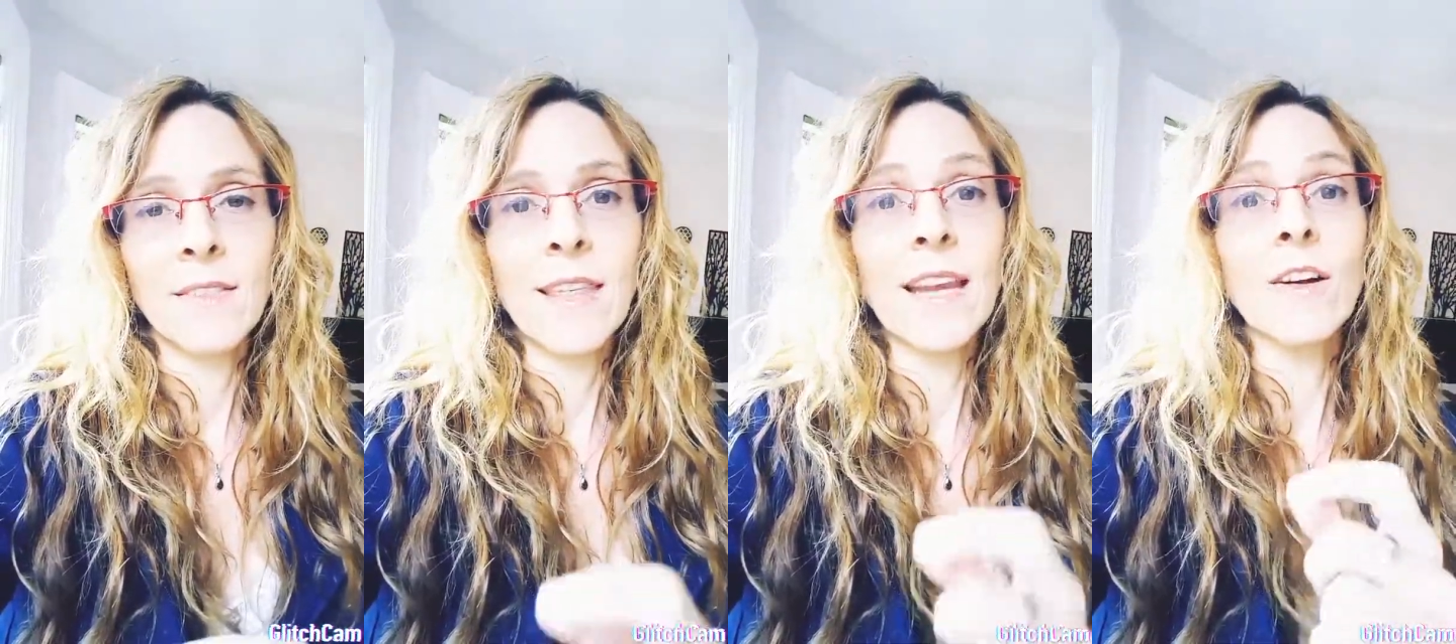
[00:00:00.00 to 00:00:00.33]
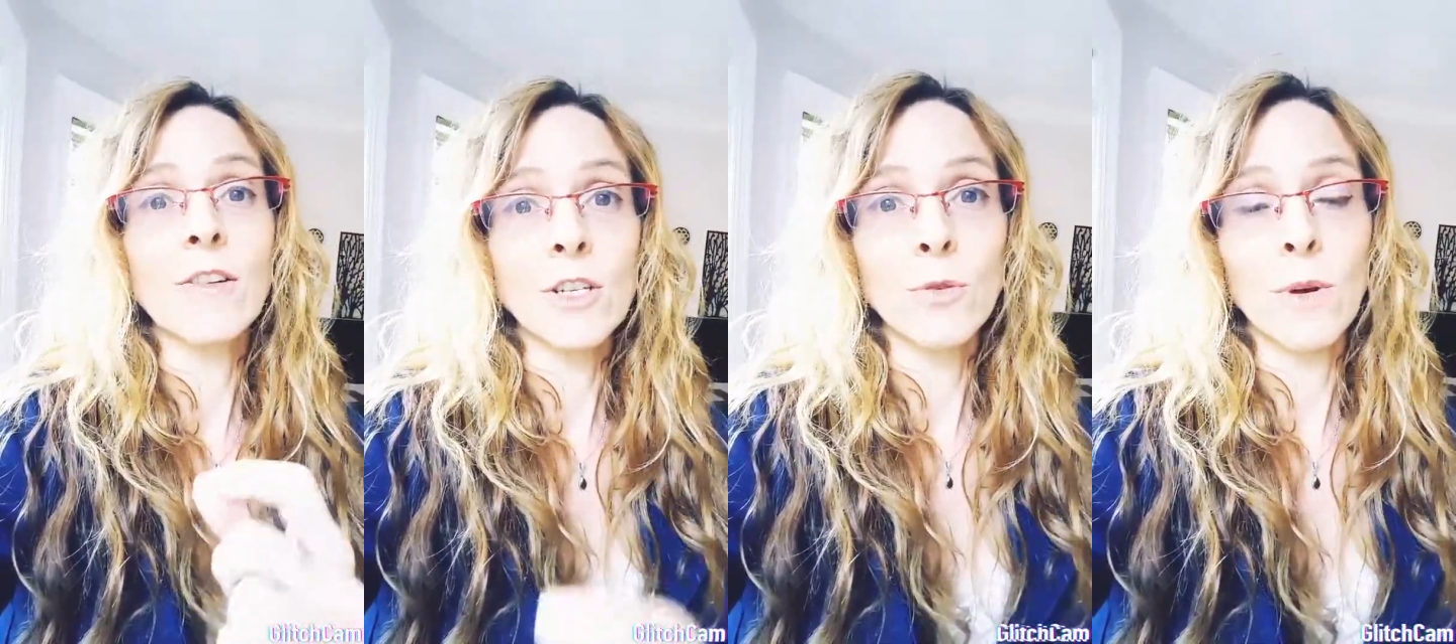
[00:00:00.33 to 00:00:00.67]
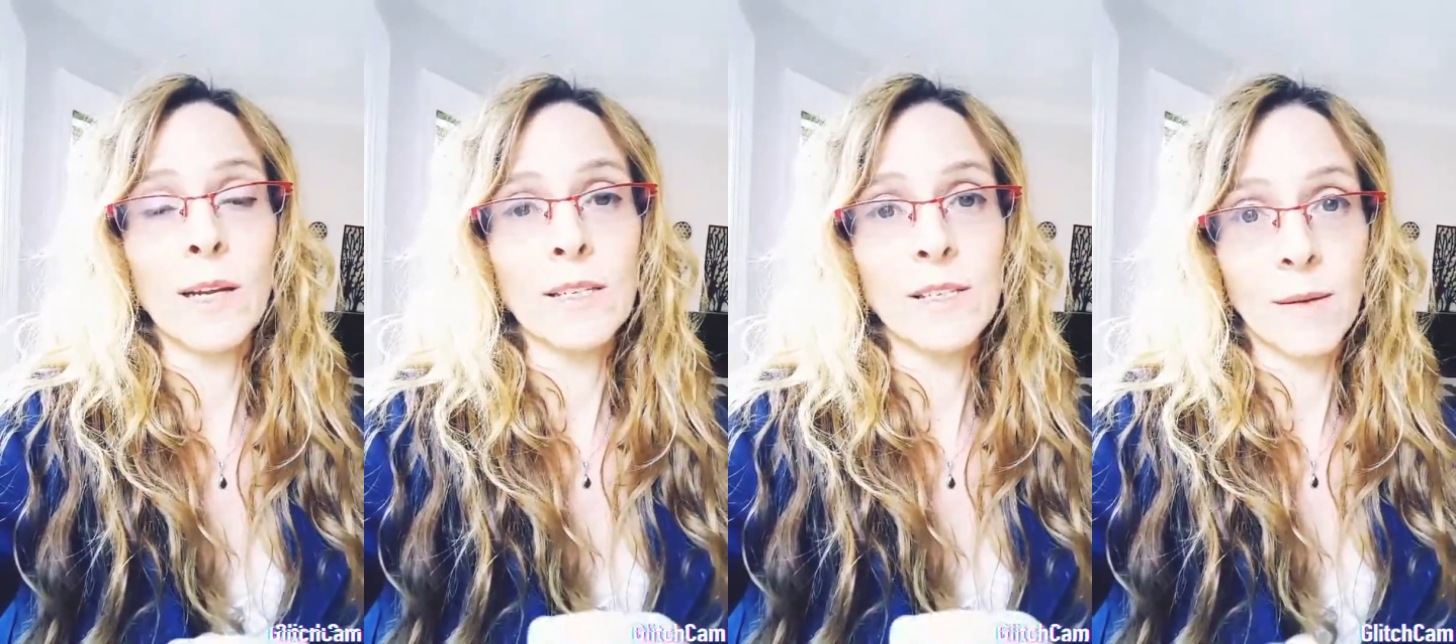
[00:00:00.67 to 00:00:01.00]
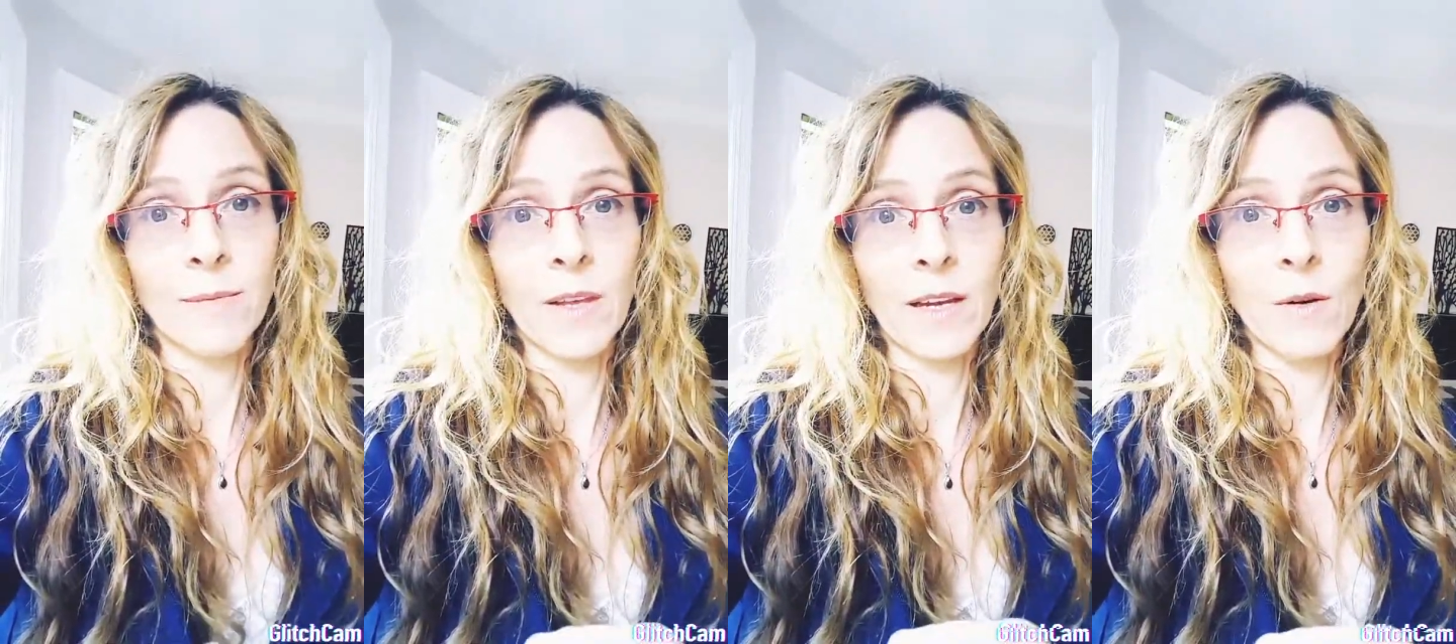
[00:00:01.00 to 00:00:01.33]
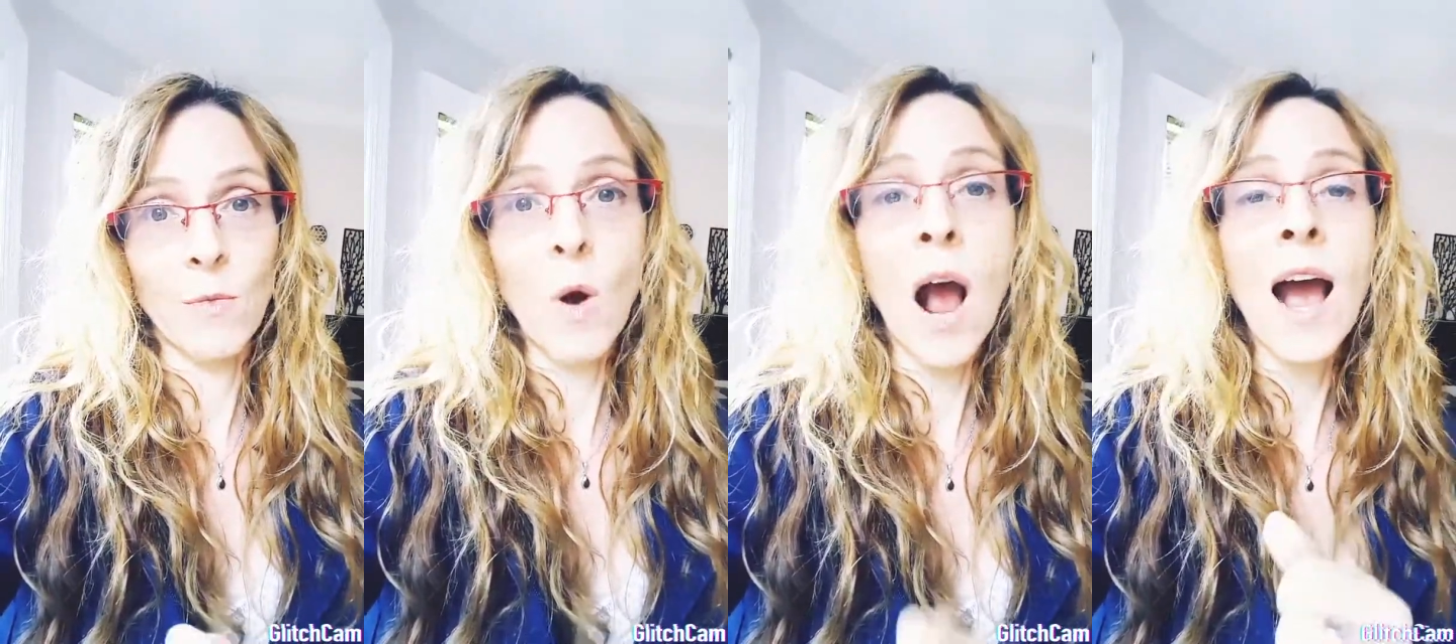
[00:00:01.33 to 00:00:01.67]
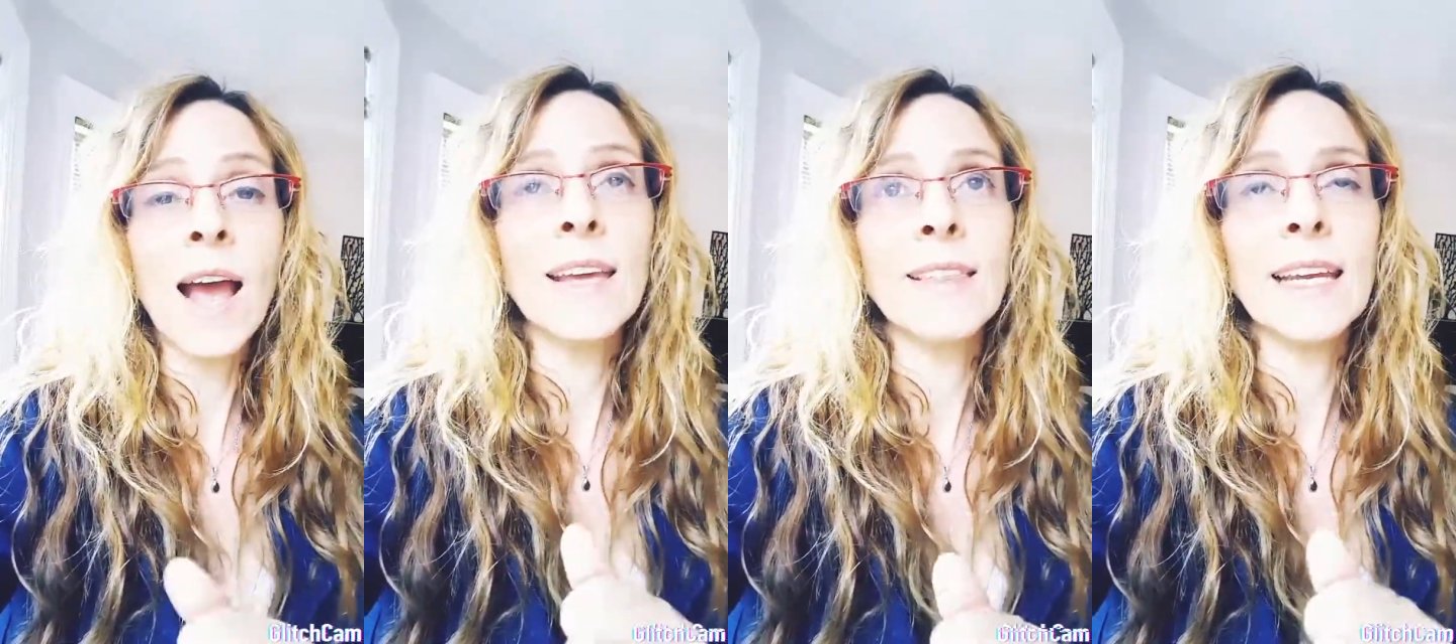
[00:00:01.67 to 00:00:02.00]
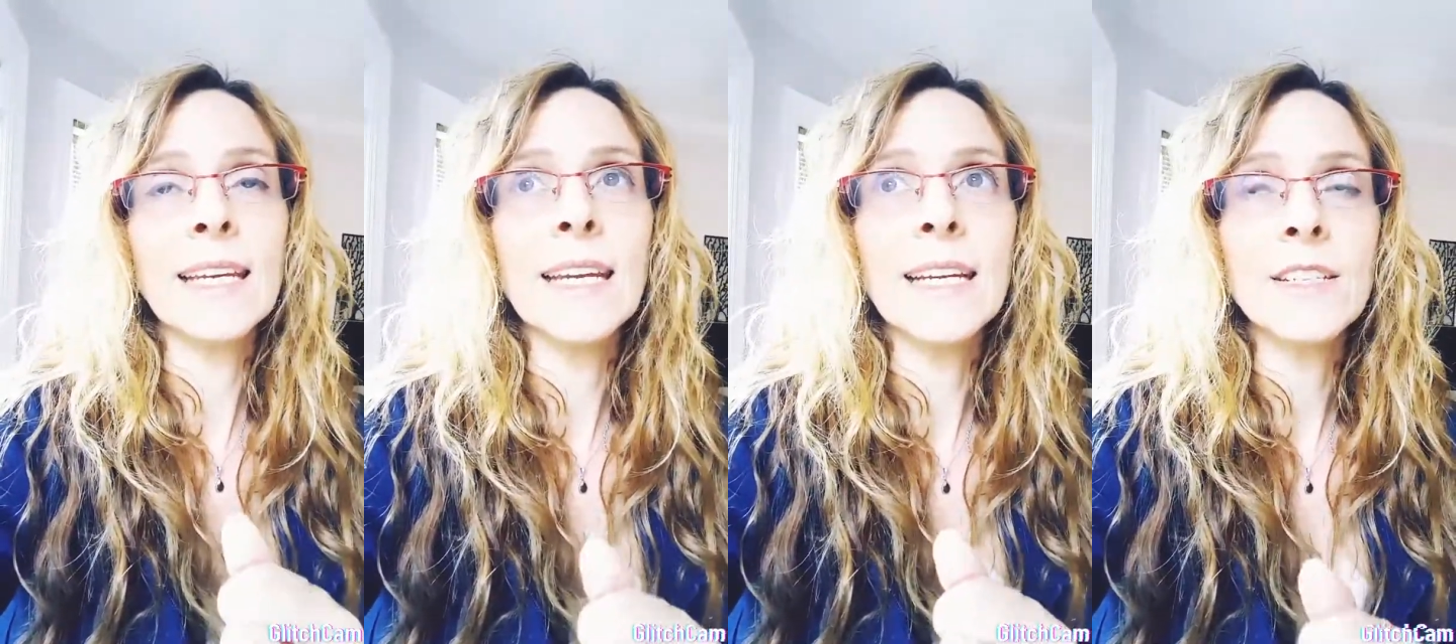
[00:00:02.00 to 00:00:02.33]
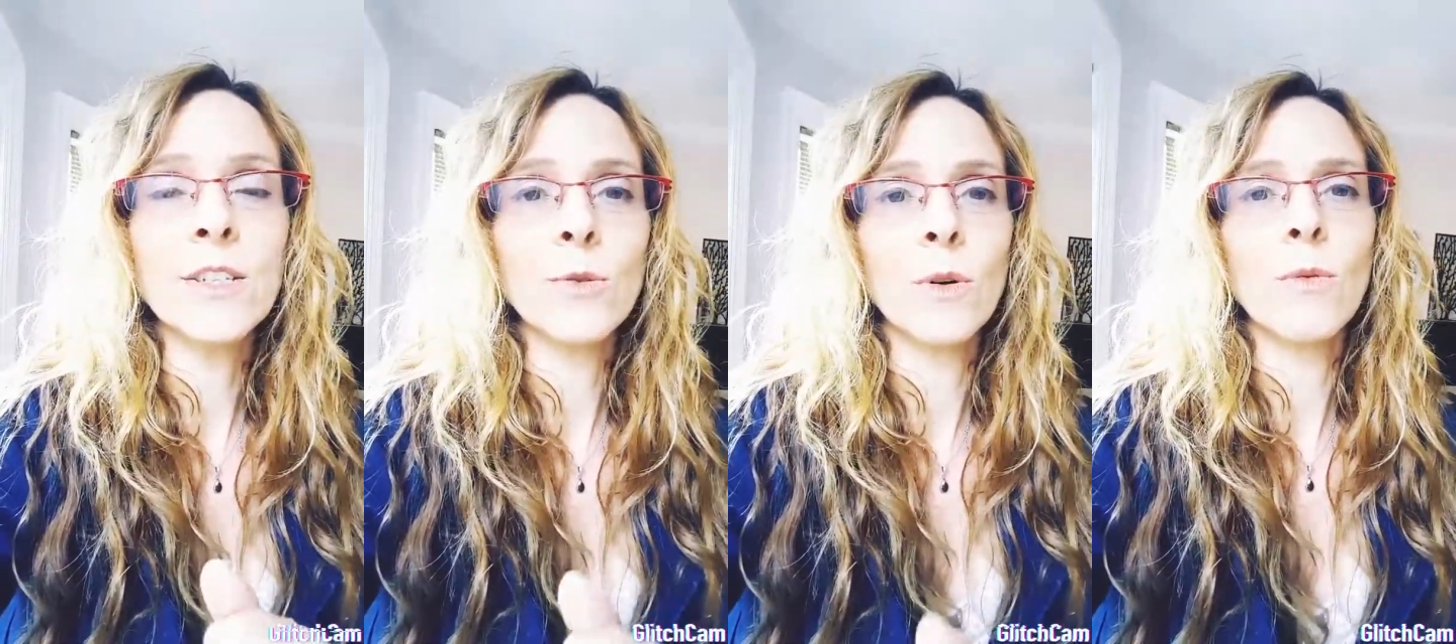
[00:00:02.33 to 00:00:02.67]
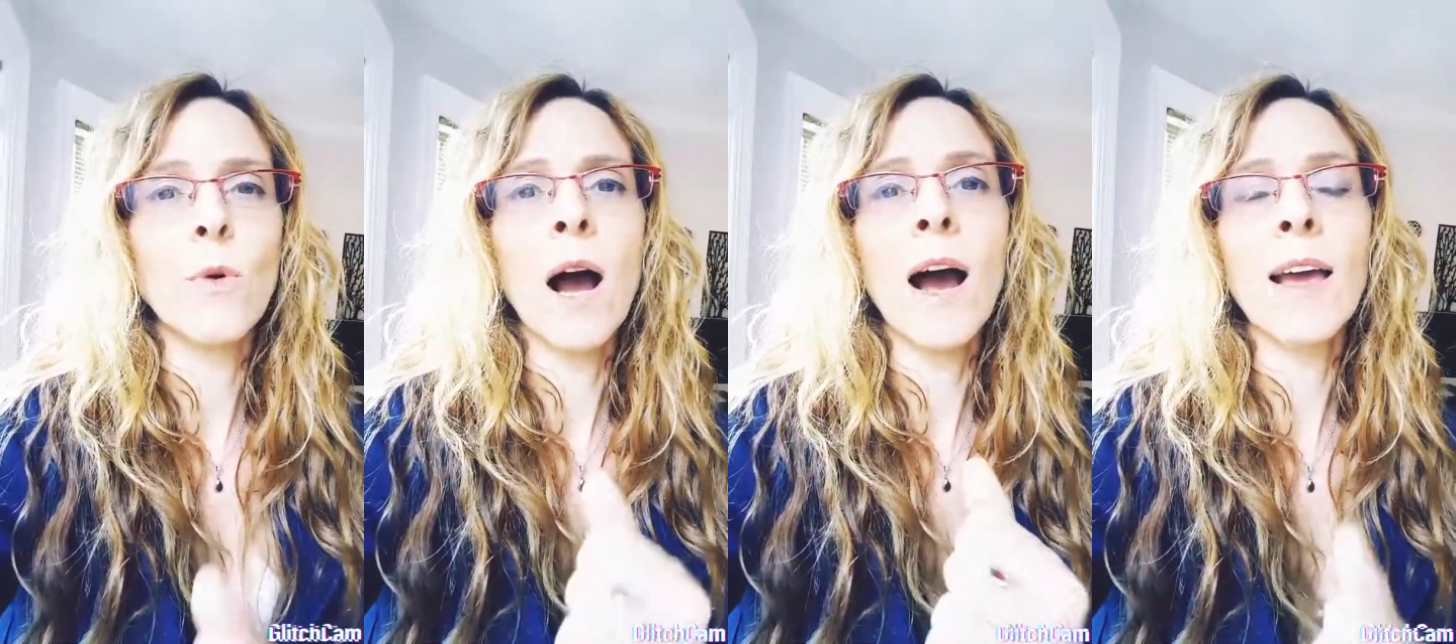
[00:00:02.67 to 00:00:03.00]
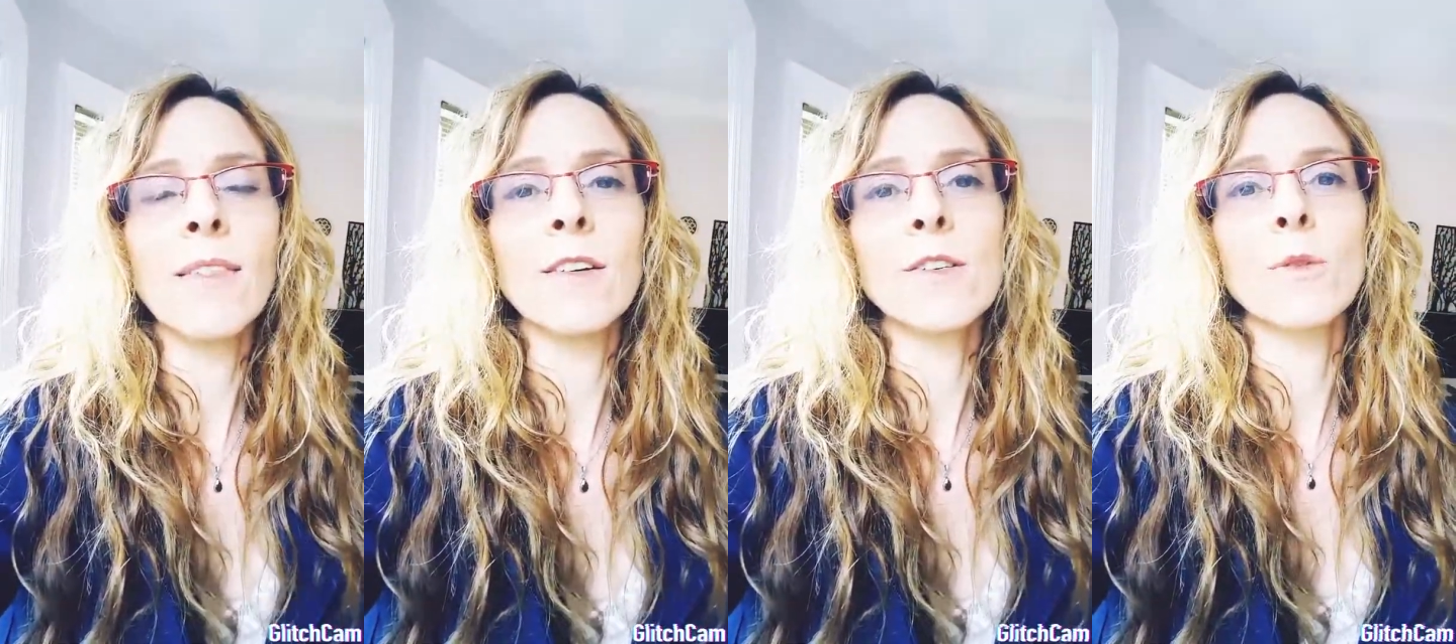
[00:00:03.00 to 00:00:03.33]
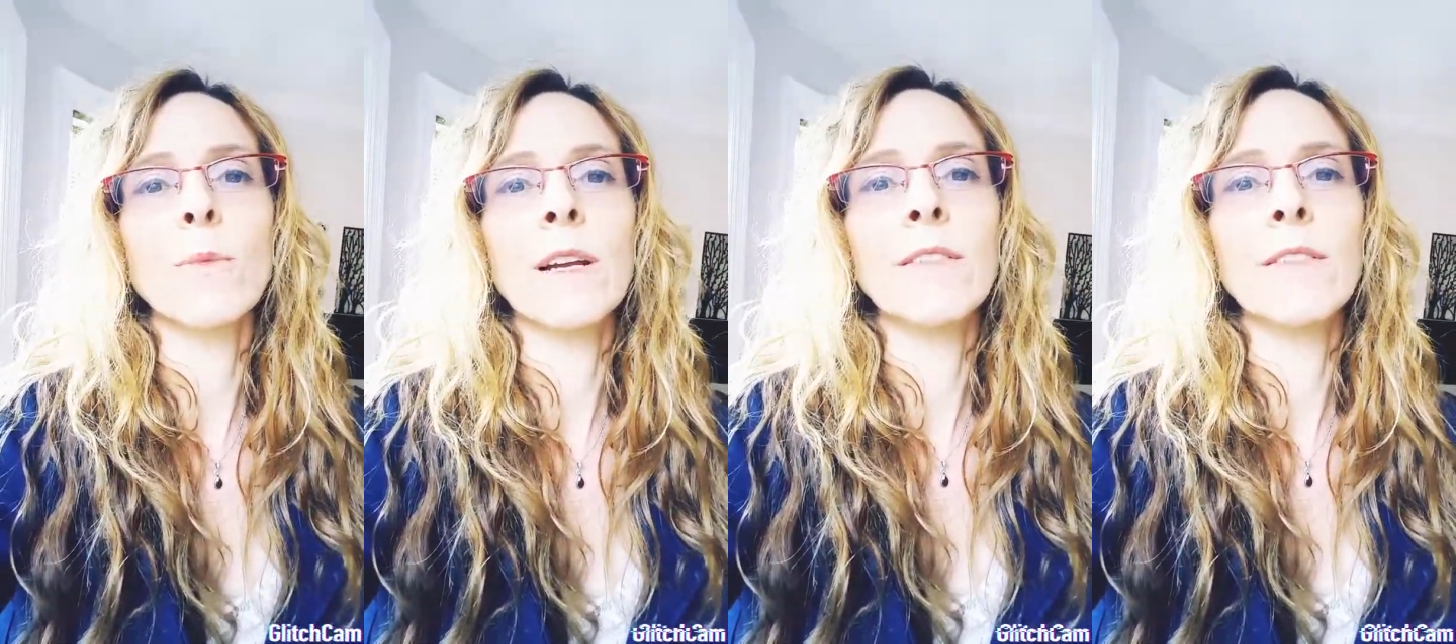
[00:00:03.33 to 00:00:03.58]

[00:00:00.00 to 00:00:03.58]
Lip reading: they are doing something, why they need to do it, why they're so